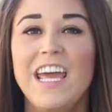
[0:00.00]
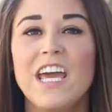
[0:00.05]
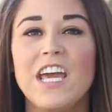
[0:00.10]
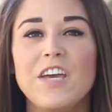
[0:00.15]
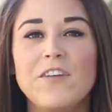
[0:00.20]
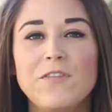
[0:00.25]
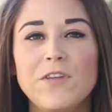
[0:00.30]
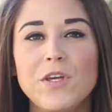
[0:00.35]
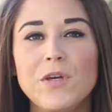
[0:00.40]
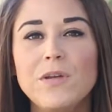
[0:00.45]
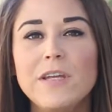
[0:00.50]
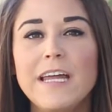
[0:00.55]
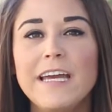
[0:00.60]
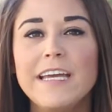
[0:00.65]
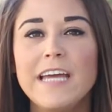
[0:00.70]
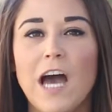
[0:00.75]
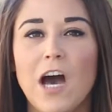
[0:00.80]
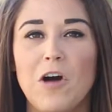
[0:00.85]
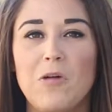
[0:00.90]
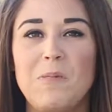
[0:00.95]
If you'd
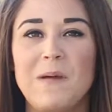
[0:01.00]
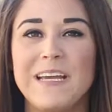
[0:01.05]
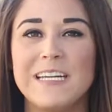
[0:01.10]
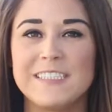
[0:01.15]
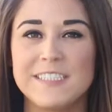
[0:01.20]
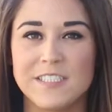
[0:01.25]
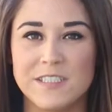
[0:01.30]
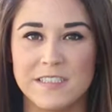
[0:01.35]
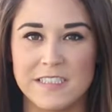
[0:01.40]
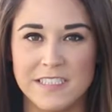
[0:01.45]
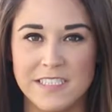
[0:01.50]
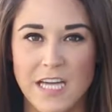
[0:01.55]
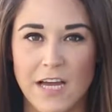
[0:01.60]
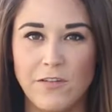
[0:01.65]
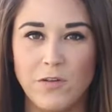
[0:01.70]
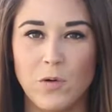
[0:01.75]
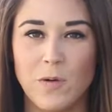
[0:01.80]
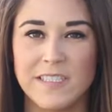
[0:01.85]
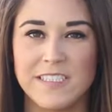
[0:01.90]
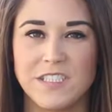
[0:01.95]
like help answering the
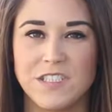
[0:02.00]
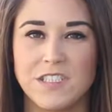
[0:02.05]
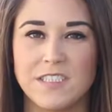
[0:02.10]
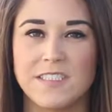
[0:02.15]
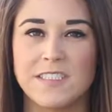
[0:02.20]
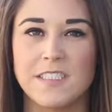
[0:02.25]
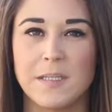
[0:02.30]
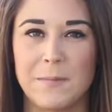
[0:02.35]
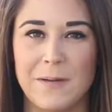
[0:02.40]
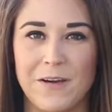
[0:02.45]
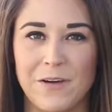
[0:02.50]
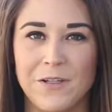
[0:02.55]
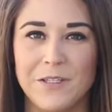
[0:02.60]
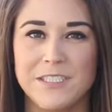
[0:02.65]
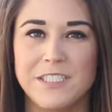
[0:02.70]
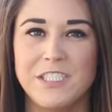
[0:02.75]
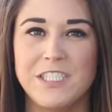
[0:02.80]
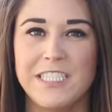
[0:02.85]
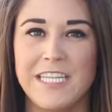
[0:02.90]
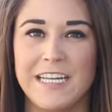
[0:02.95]
tough questions about
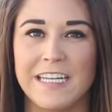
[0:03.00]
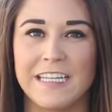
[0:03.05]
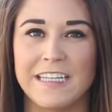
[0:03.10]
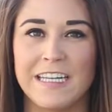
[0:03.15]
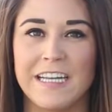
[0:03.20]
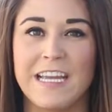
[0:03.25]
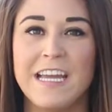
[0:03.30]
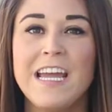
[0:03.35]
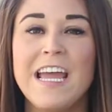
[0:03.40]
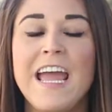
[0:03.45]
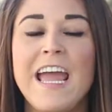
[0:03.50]
Christianity,